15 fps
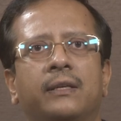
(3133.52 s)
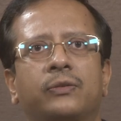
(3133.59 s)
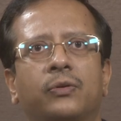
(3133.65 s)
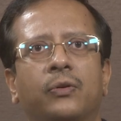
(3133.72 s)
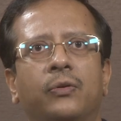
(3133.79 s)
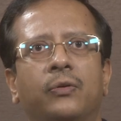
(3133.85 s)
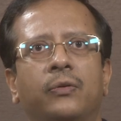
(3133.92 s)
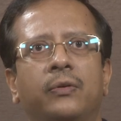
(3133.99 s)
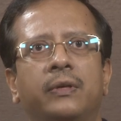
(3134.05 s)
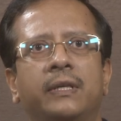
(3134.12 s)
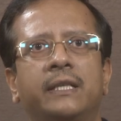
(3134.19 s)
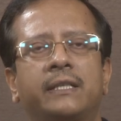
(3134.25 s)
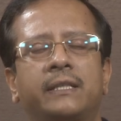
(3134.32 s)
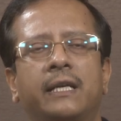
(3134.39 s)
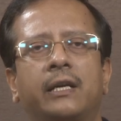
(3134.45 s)
So,
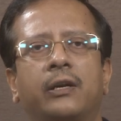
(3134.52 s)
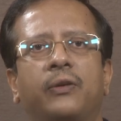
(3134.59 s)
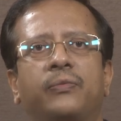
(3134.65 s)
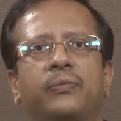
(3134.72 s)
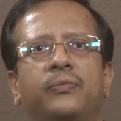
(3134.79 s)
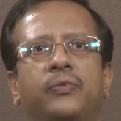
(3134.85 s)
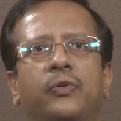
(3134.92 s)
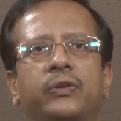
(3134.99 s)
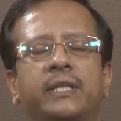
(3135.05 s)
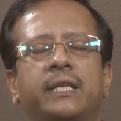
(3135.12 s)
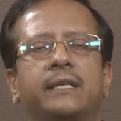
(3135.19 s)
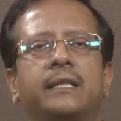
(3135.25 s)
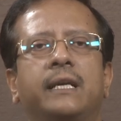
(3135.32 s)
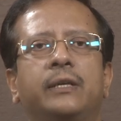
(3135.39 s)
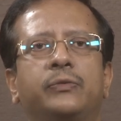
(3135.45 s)
instead of
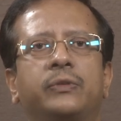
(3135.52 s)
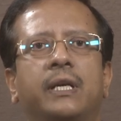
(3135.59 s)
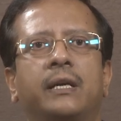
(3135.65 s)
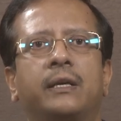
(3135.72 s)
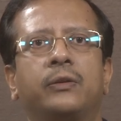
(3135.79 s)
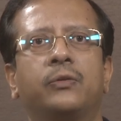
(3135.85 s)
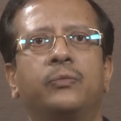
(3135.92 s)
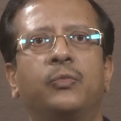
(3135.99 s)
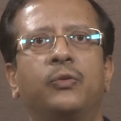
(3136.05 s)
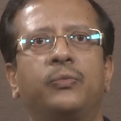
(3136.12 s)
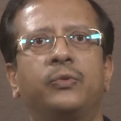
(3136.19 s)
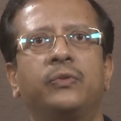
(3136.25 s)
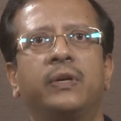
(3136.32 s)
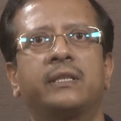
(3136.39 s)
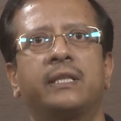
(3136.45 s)
forcing the user to
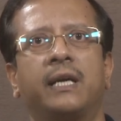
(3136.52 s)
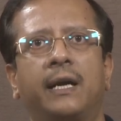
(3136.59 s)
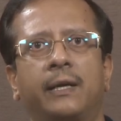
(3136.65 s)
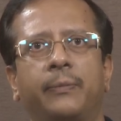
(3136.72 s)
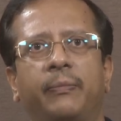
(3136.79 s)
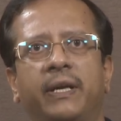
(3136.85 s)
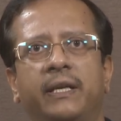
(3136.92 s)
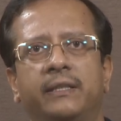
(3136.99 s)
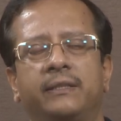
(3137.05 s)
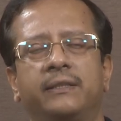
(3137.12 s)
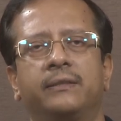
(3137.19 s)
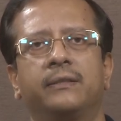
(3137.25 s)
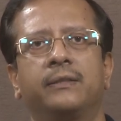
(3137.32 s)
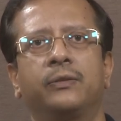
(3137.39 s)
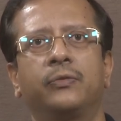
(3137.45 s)
move to a third
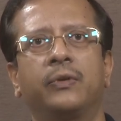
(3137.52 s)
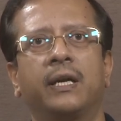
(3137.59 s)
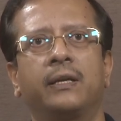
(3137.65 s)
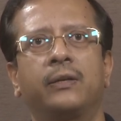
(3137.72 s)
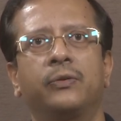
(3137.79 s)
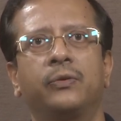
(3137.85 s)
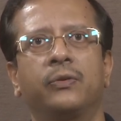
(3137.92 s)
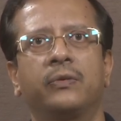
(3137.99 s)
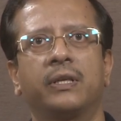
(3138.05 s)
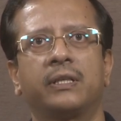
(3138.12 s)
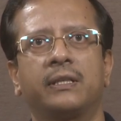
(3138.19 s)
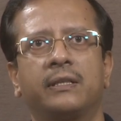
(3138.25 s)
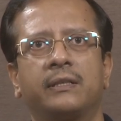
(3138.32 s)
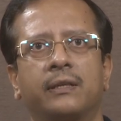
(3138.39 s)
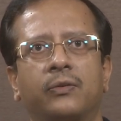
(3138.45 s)
page to get to know the
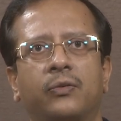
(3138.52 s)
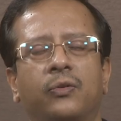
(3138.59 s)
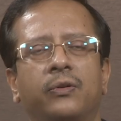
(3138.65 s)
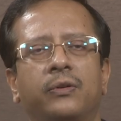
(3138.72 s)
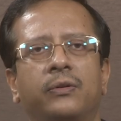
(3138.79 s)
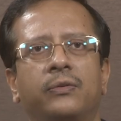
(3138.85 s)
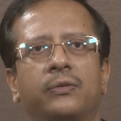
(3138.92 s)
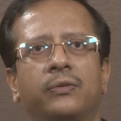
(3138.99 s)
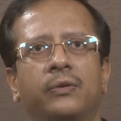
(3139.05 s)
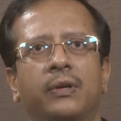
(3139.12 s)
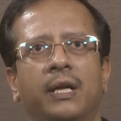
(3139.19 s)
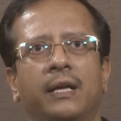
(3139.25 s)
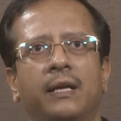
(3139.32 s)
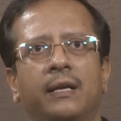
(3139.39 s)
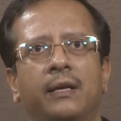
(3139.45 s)
station code,
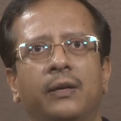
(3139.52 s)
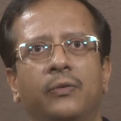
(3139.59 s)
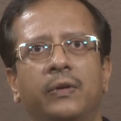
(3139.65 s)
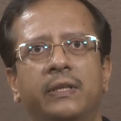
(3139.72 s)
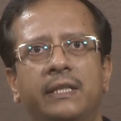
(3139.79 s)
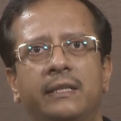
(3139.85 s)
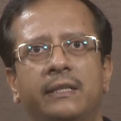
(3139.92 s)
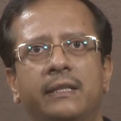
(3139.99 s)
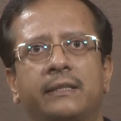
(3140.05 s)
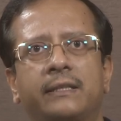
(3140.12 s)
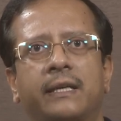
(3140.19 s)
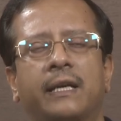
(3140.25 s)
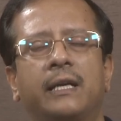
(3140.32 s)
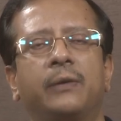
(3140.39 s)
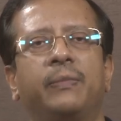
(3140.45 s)
within this
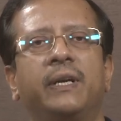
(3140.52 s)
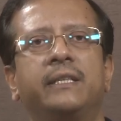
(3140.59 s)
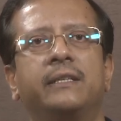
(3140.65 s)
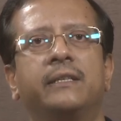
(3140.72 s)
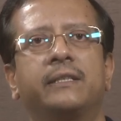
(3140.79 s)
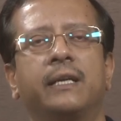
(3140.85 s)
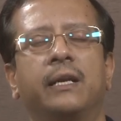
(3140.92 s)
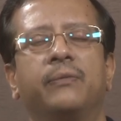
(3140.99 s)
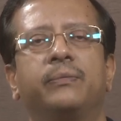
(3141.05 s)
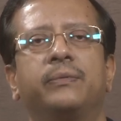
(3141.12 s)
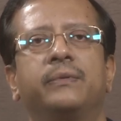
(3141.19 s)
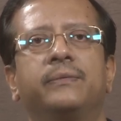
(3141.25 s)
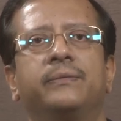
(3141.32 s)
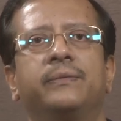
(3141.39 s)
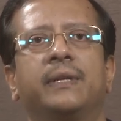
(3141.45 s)
second page itself
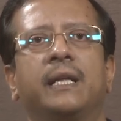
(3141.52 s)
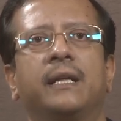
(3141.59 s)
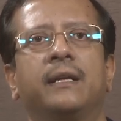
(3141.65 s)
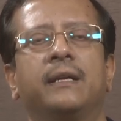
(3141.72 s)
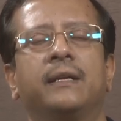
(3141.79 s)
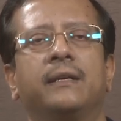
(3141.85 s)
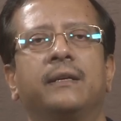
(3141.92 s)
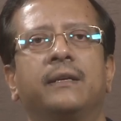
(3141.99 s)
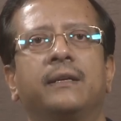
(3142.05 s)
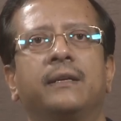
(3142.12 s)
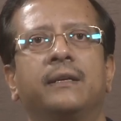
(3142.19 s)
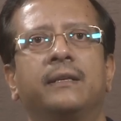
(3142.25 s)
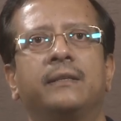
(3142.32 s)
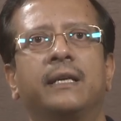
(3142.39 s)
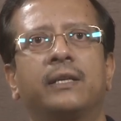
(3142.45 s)

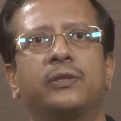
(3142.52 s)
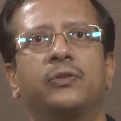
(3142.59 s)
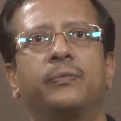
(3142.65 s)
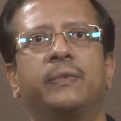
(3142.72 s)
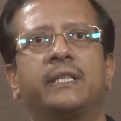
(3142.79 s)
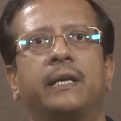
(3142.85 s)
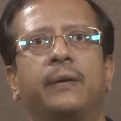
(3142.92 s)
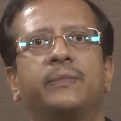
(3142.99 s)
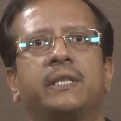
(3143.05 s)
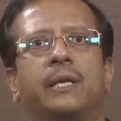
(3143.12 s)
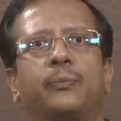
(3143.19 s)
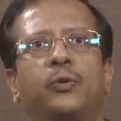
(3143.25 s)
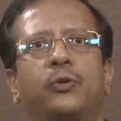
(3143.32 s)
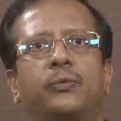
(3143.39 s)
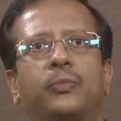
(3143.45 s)
there should be some
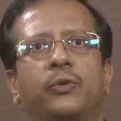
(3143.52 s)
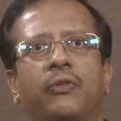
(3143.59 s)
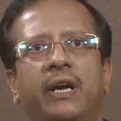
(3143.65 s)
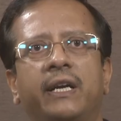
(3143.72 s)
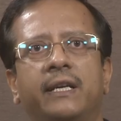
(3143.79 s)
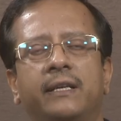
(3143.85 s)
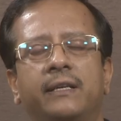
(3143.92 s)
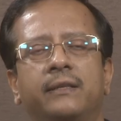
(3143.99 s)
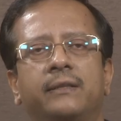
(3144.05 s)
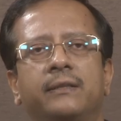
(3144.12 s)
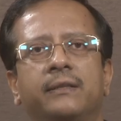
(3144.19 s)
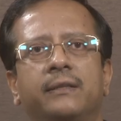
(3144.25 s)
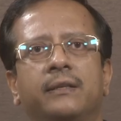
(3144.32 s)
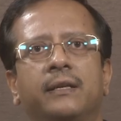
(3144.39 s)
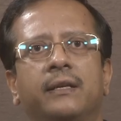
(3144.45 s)
support provided
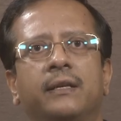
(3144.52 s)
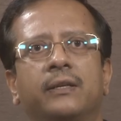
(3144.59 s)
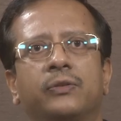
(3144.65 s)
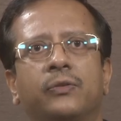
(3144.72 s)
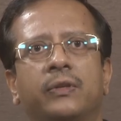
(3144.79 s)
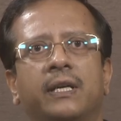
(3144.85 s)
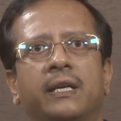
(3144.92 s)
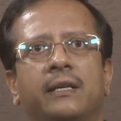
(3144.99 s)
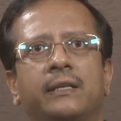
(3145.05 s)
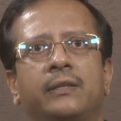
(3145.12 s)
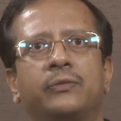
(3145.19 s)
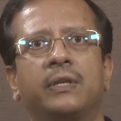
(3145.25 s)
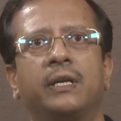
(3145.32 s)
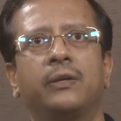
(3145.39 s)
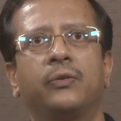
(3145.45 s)
so that
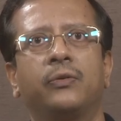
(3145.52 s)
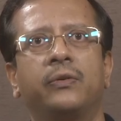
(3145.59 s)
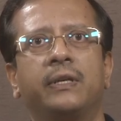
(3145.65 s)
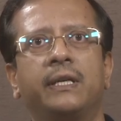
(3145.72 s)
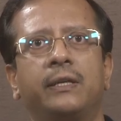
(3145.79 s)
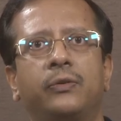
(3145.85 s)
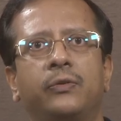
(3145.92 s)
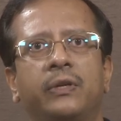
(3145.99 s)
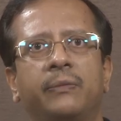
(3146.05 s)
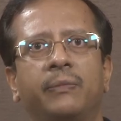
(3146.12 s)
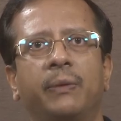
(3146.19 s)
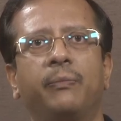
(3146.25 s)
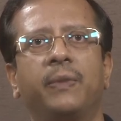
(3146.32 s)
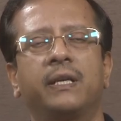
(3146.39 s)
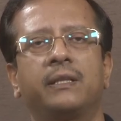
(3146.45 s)
user do not need to
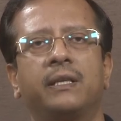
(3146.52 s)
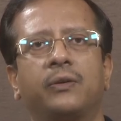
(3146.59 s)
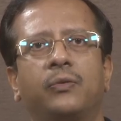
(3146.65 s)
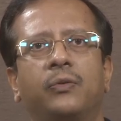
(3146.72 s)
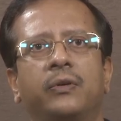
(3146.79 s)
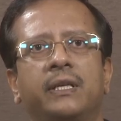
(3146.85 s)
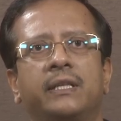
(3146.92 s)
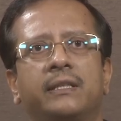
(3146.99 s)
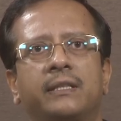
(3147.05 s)
remember the code.